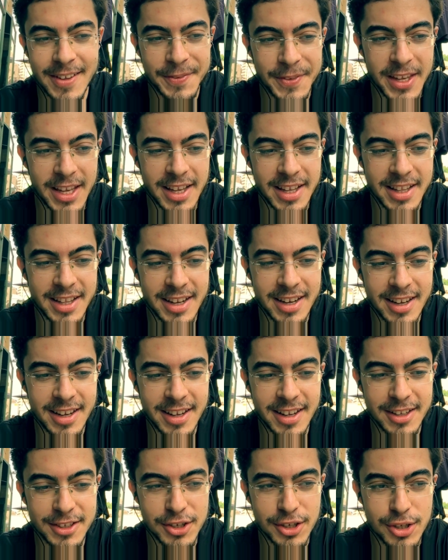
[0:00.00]
and
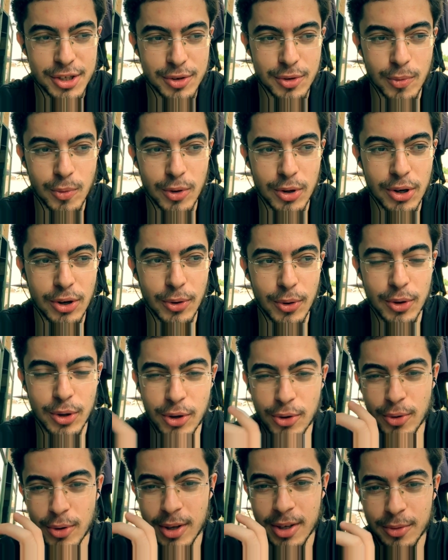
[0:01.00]
uh, just
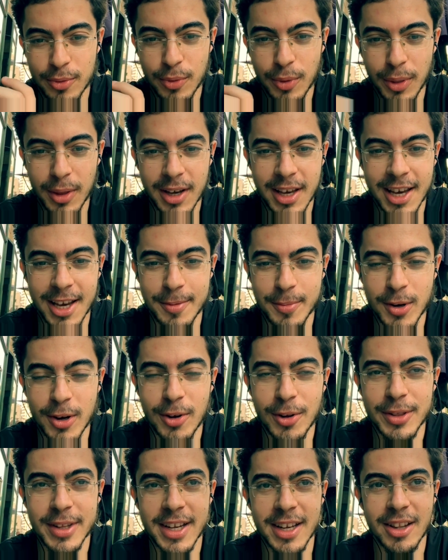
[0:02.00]
go around with a camera
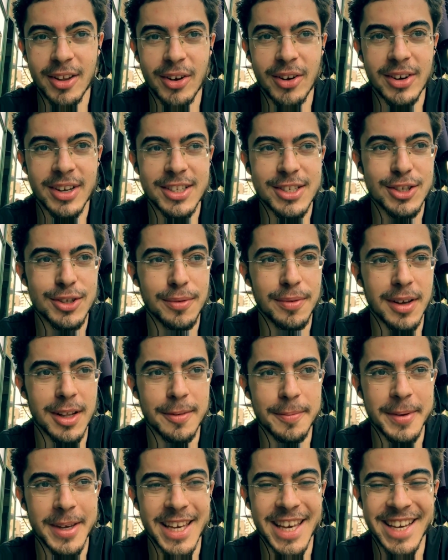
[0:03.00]
all day long and just
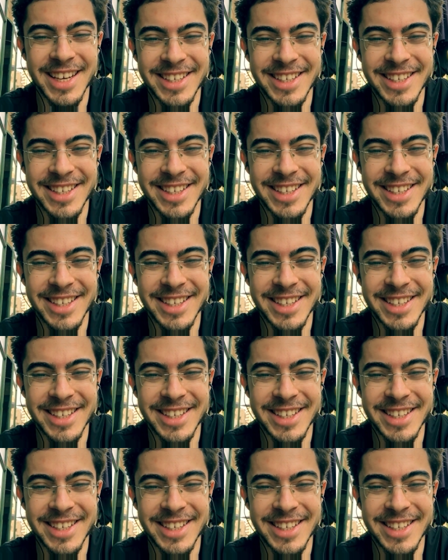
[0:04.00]
film me.